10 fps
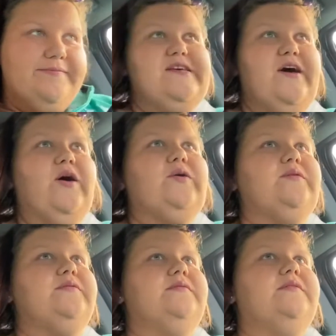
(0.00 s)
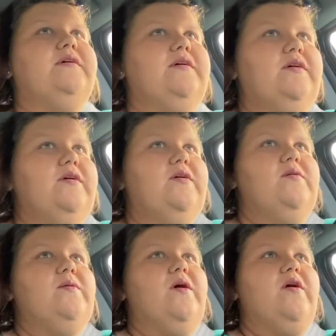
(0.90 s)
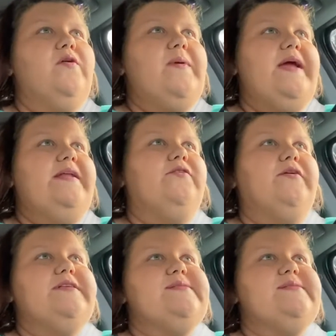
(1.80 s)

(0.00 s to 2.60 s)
So we're on our way to go get